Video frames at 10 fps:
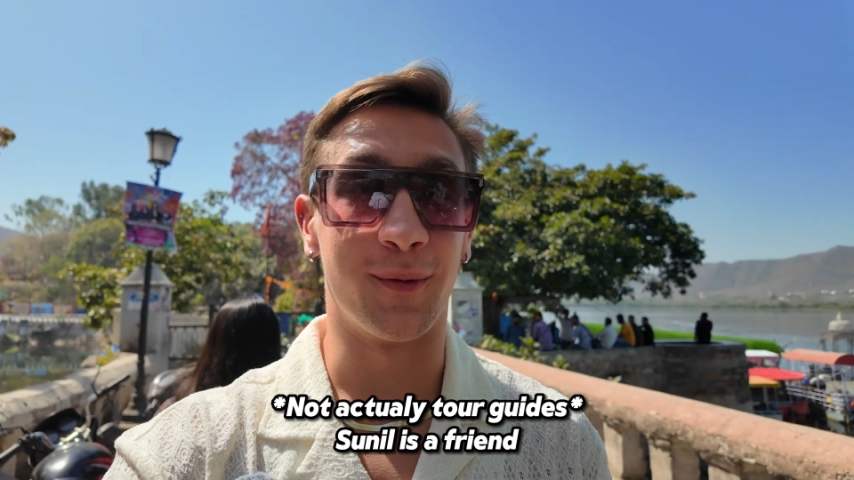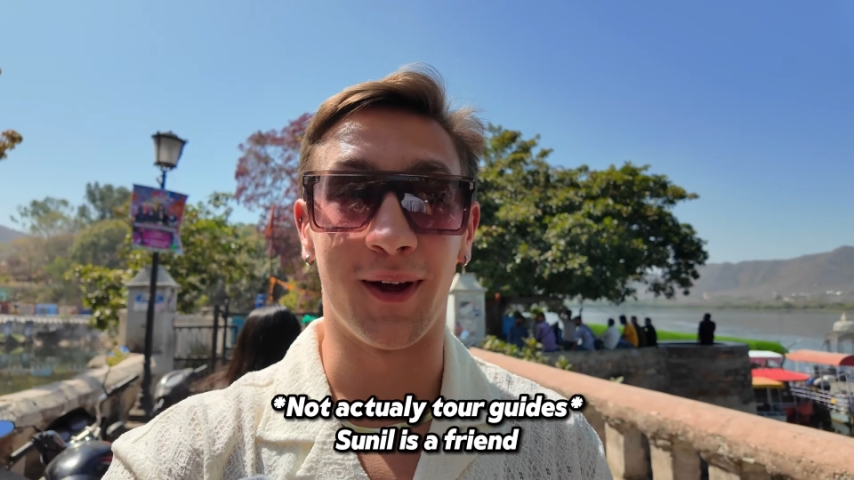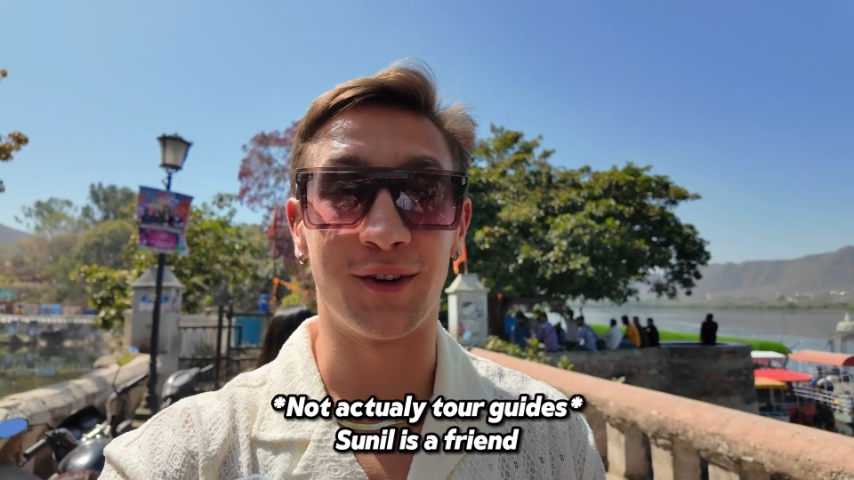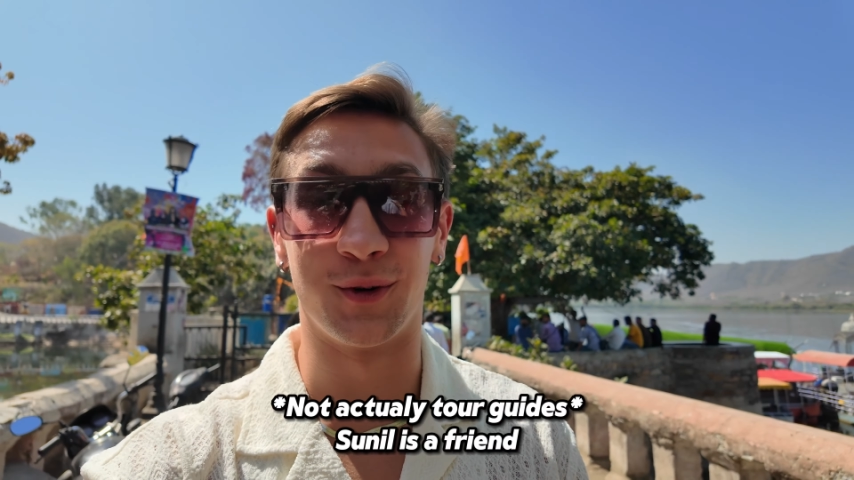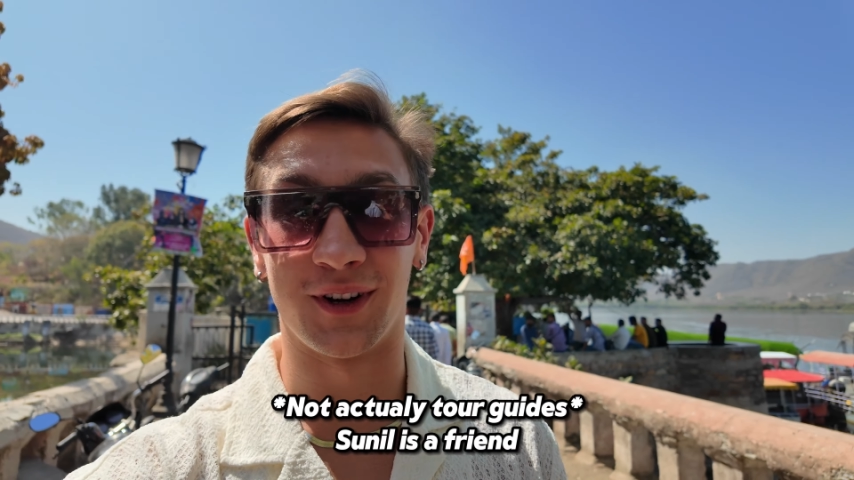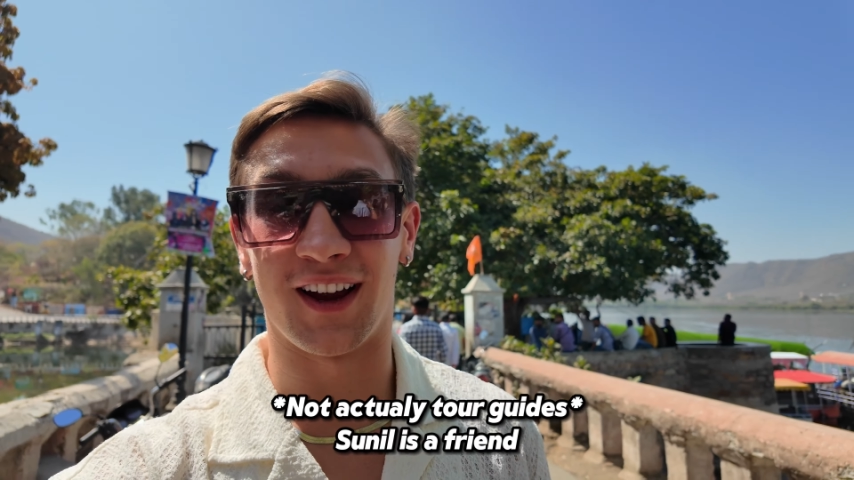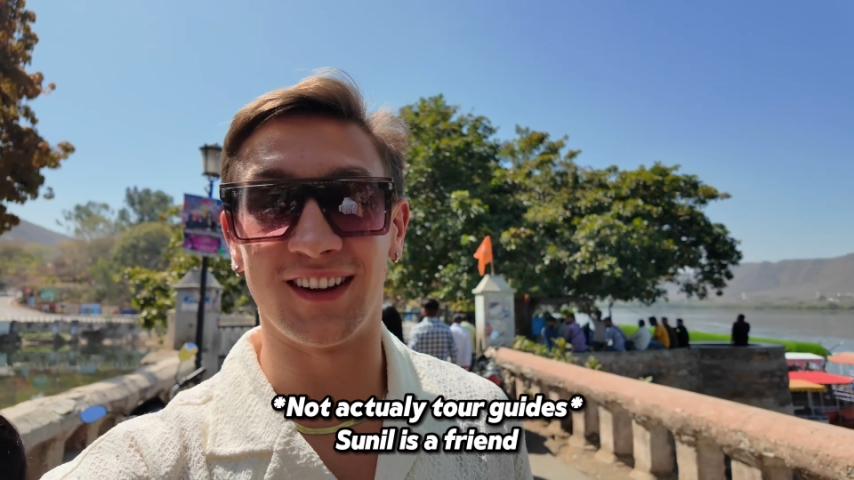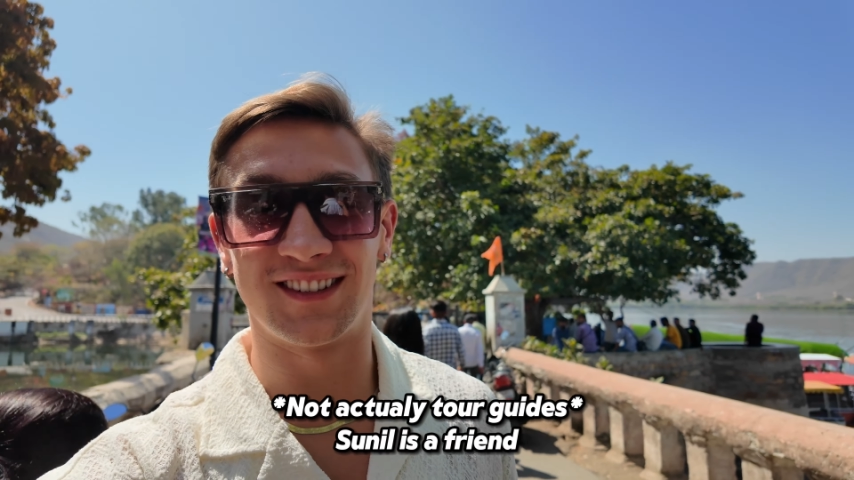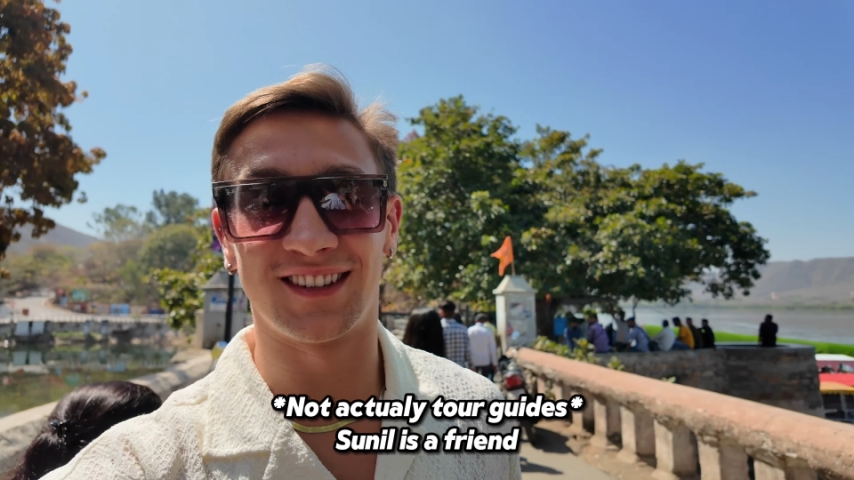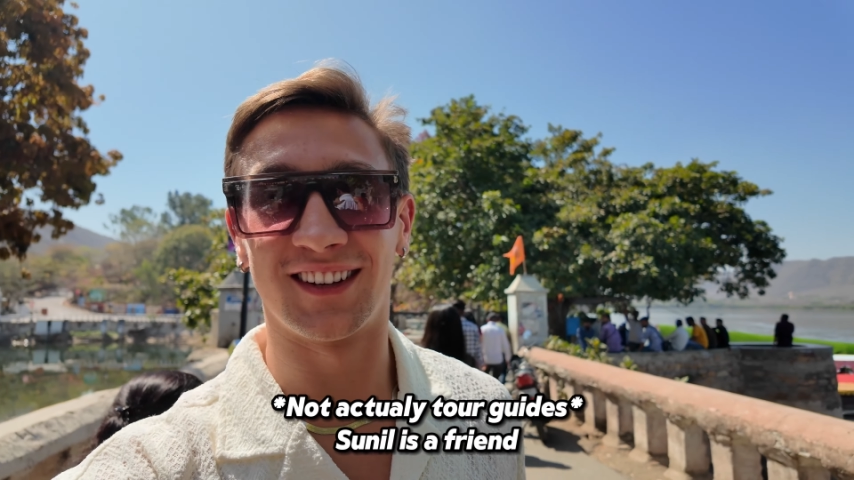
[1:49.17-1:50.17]
my tour
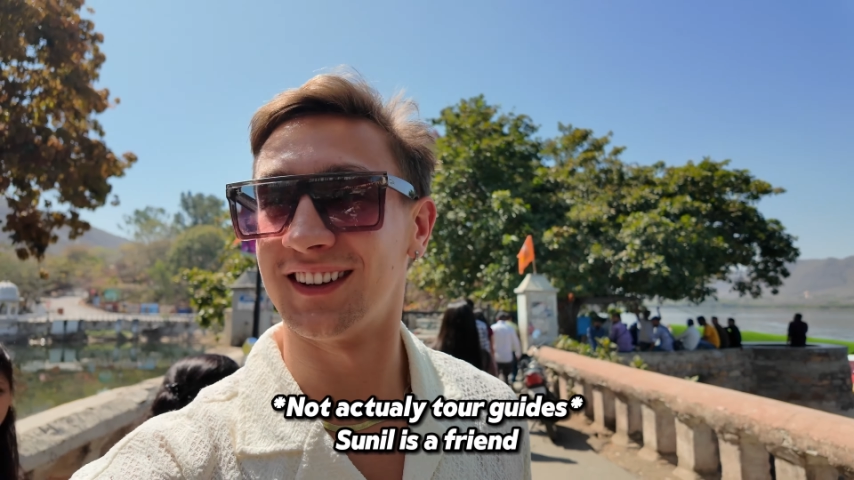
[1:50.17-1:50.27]
guides